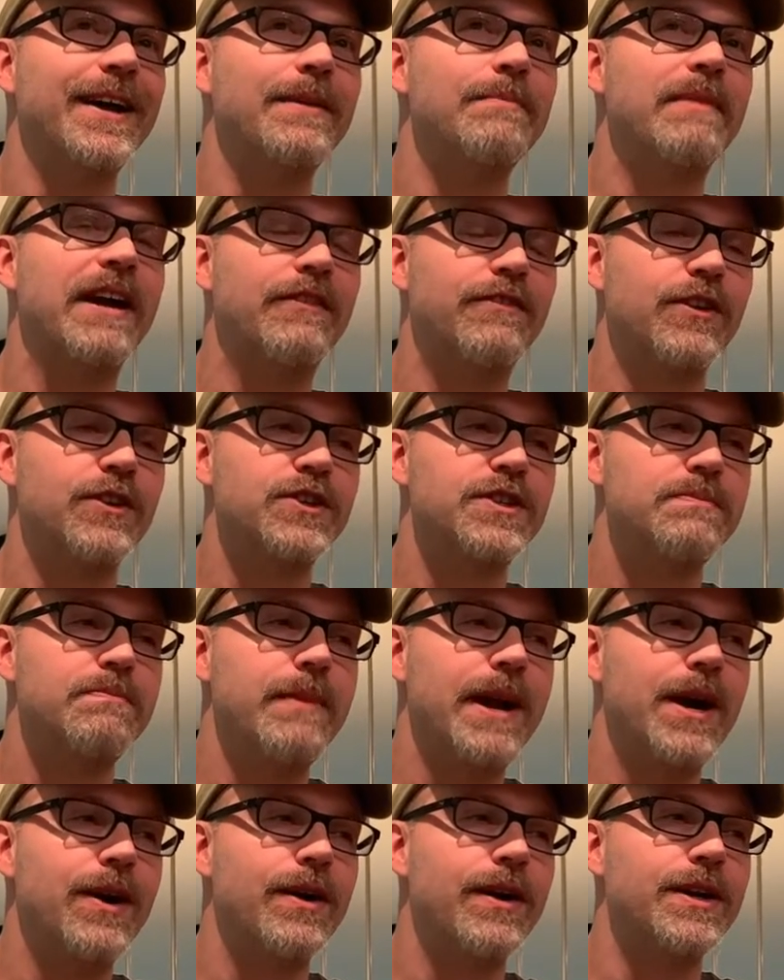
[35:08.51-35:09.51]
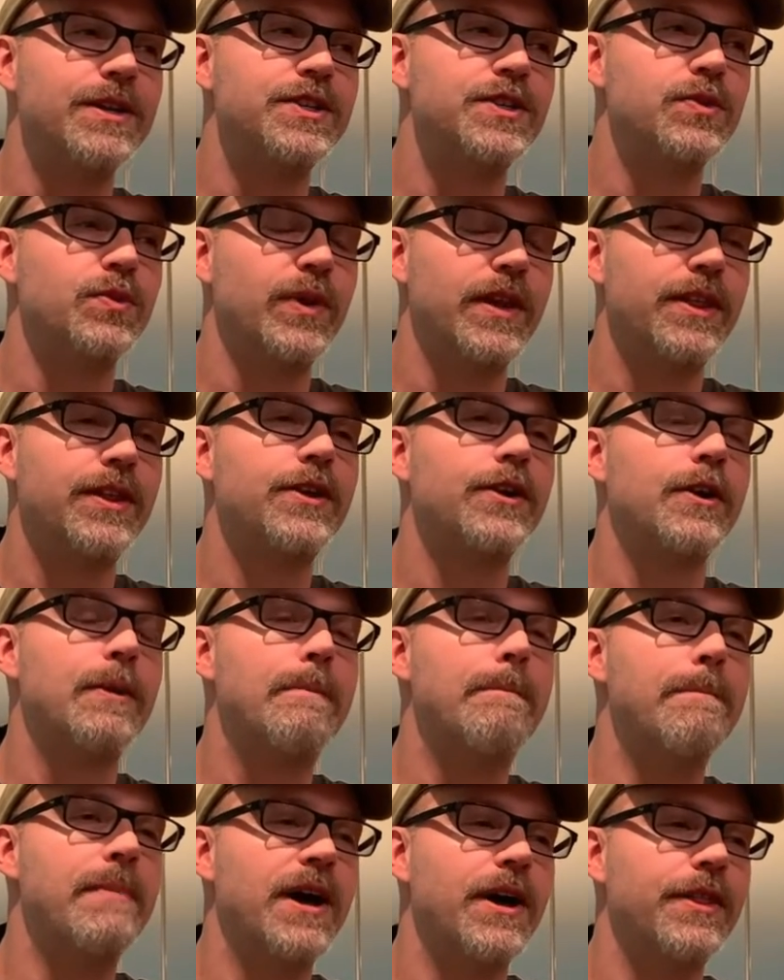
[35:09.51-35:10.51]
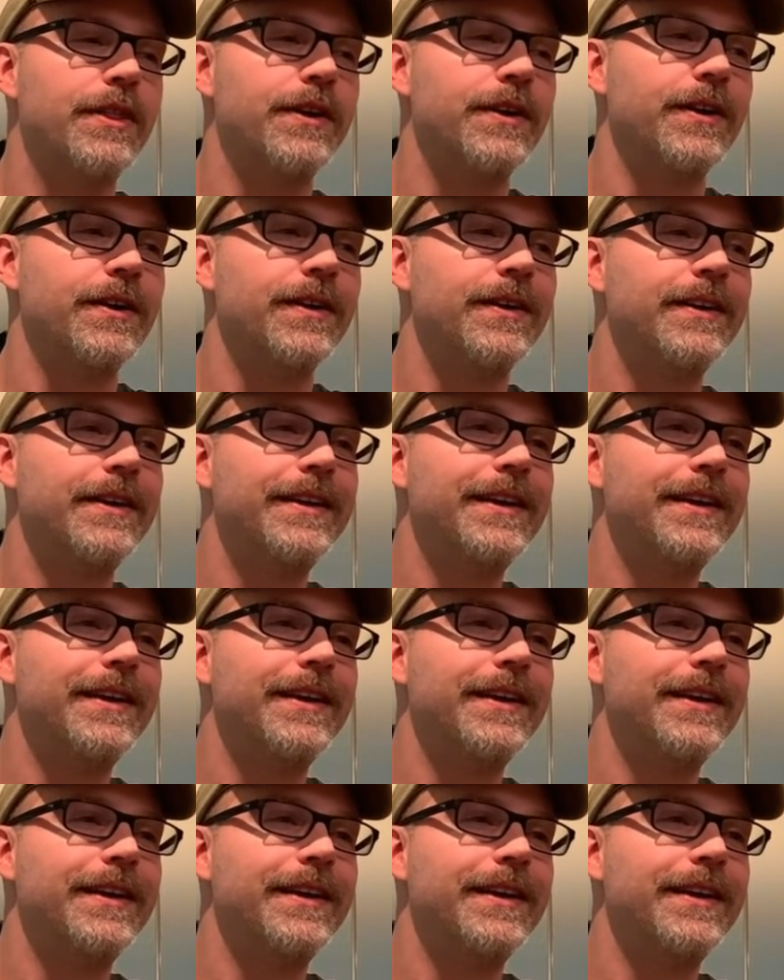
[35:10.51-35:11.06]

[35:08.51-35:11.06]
my first marriage with her mother,